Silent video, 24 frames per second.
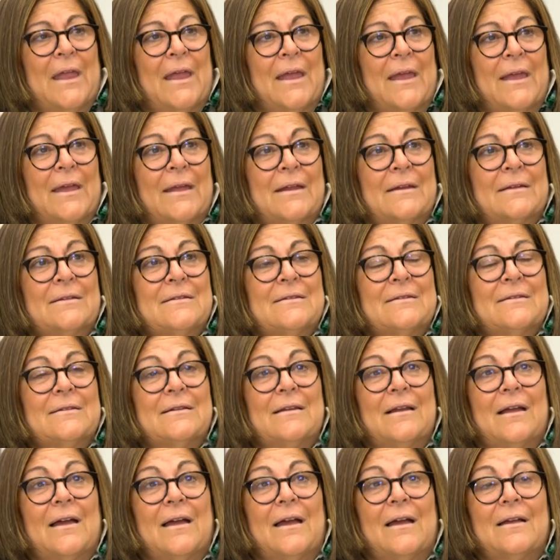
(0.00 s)
And
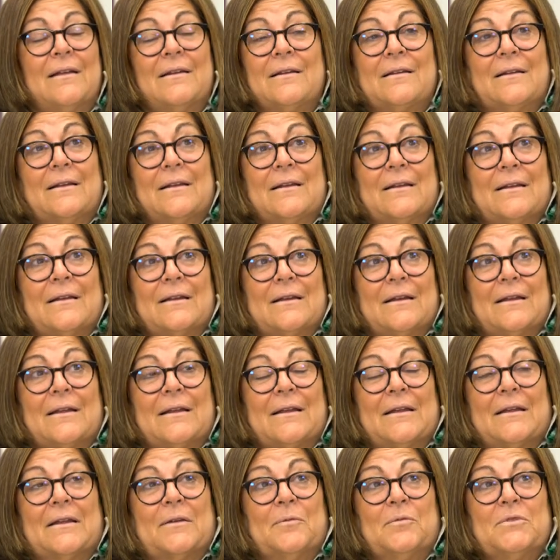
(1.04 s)

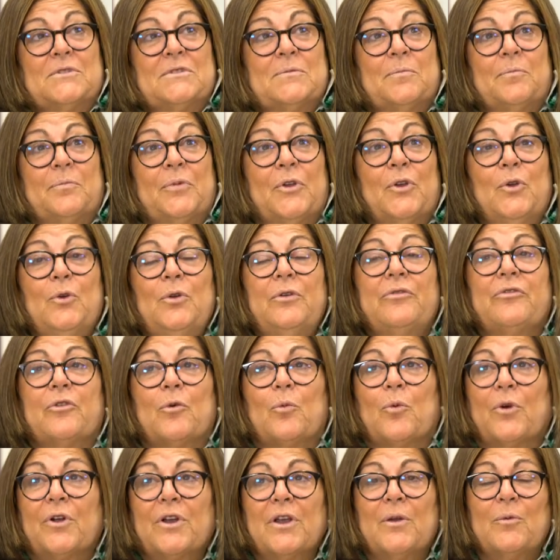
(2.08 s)
it was
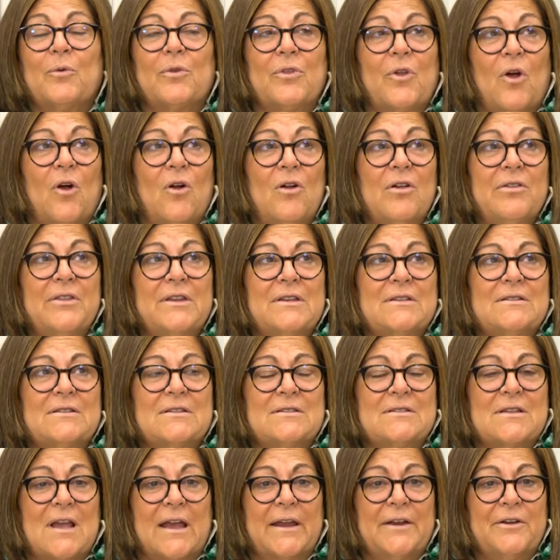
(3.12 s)
beautiful working with all these
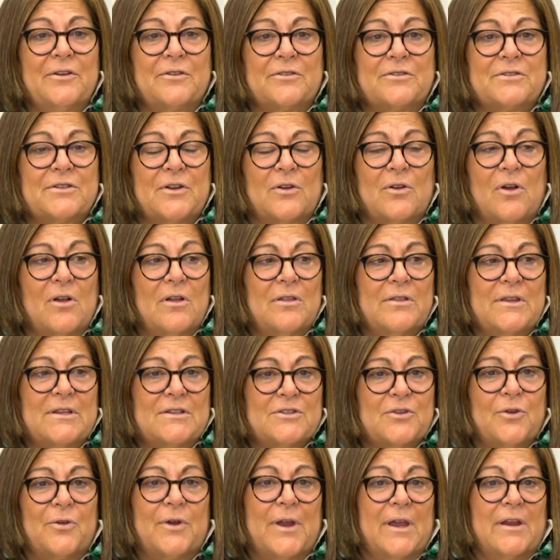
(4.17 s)
designers and all
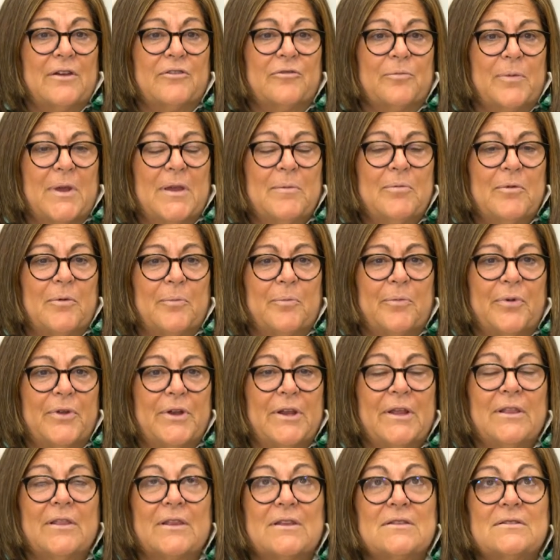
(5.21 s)
these creative people
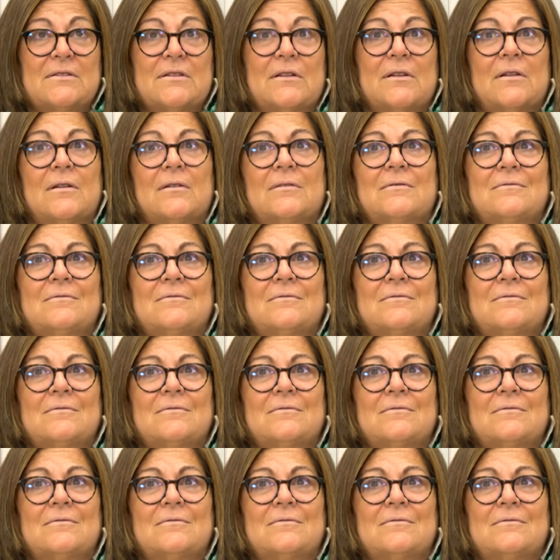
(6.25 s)
putting this